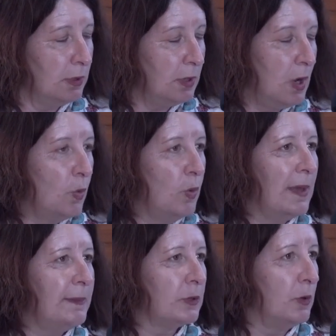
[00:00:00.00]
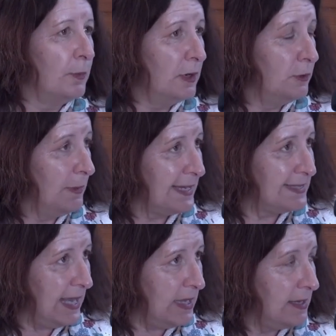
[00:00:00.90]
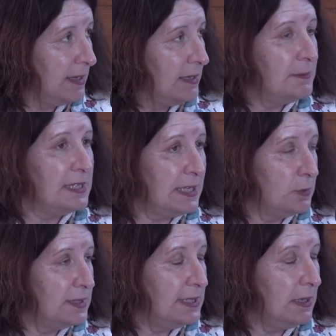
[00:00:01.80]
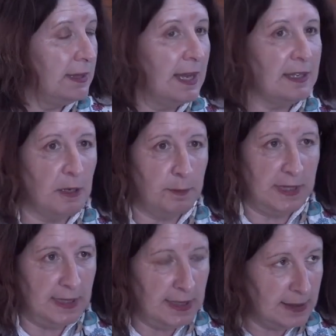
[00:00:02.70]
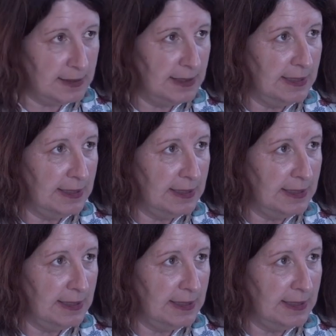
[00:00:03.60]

the uh, southern region includes uh,